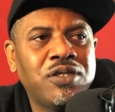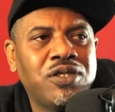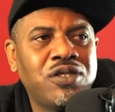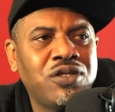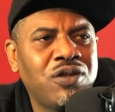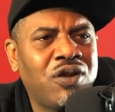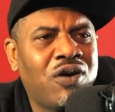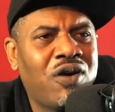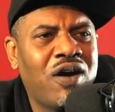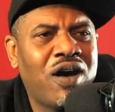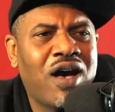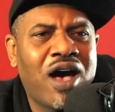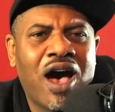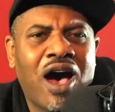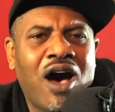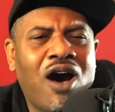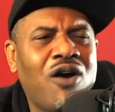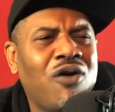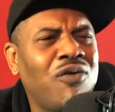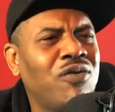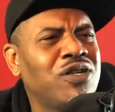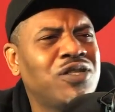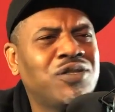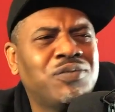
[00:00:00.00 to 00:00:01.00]
But you know, I
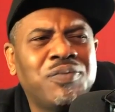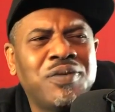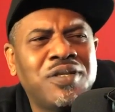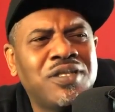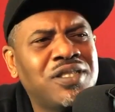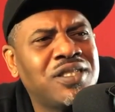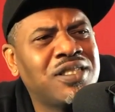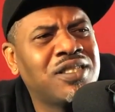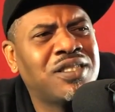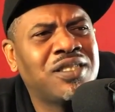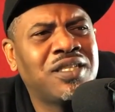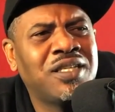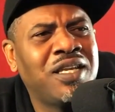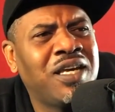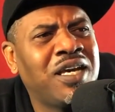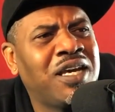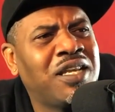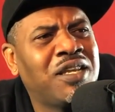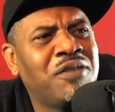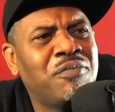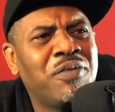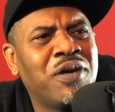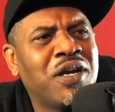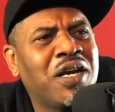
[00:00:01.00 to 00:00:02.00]
always been just the
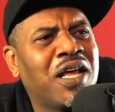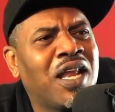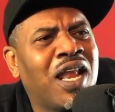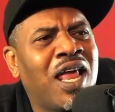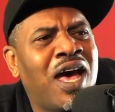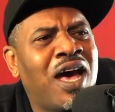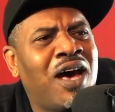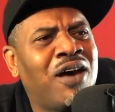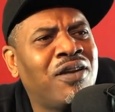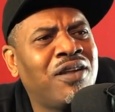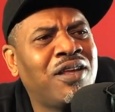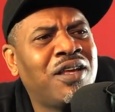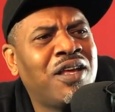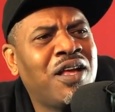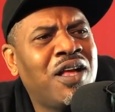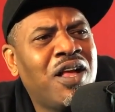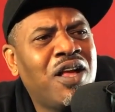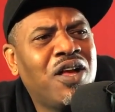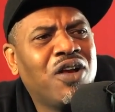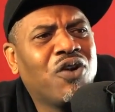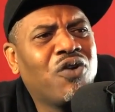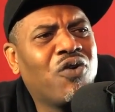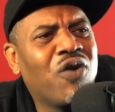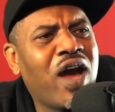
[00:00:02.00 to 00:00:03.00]
nigga that been clowning,
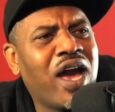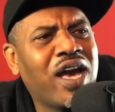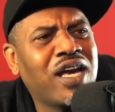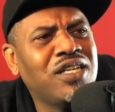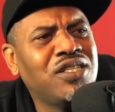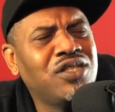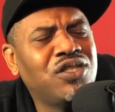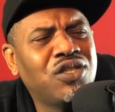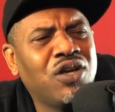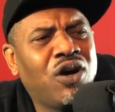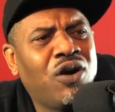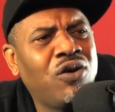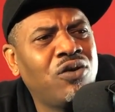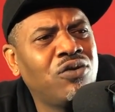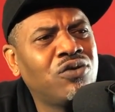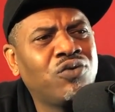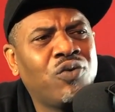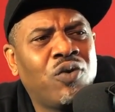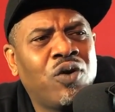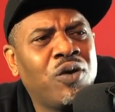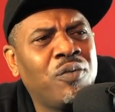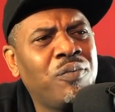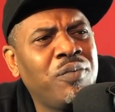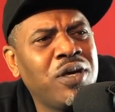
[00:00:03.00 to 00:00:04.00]
cracking
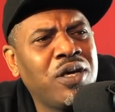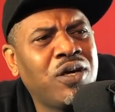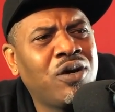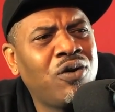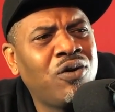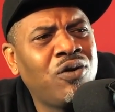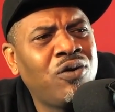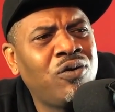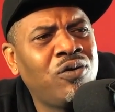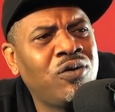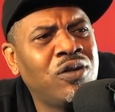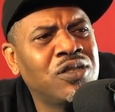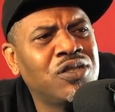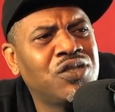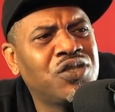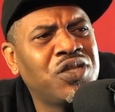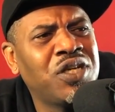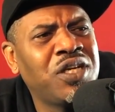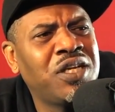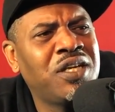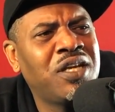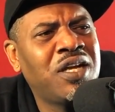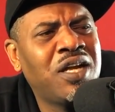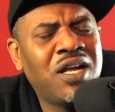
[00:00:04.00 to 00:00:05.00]
jokes, want to be cool and
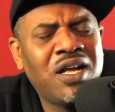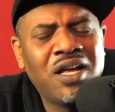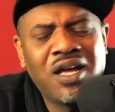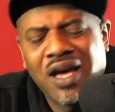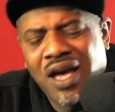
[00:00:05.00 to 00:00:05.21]
shit.